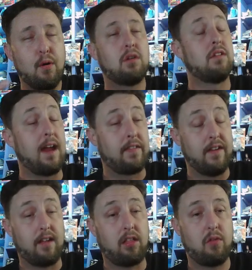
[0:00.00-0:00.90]
like
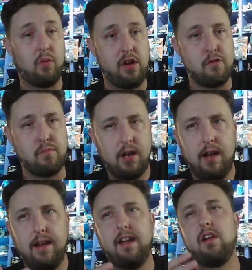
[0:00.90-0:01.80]
this, where you're
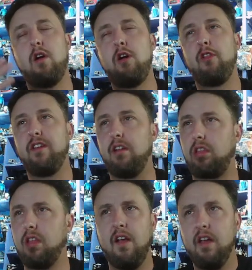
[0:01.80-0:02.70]
bringing in all these